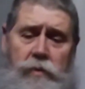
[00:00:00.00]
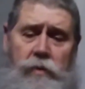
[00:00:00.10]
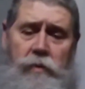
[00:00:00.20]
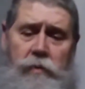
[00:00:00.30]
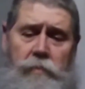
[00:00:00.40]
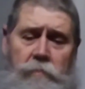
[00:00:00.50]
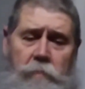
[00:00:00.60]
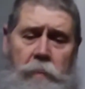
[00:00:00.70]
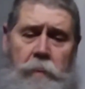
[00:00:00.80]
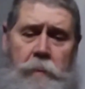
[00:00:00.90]

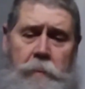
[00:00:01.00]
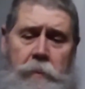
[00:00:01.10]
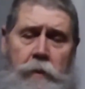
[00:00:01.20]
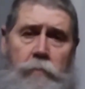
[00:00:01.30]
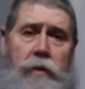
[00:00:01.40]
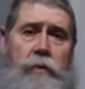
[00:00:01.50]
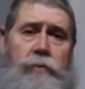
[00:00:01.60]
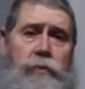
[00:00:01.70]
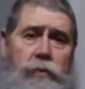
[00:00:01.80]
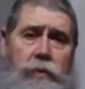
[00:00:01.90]
a
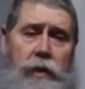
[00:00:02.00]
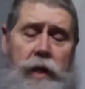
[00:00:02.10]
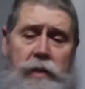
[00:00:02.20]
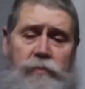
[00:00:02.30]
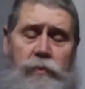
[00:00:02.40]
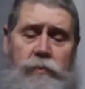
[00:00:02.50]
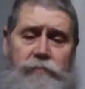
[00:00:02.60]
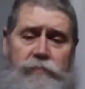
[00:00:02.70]
minister of the gospel.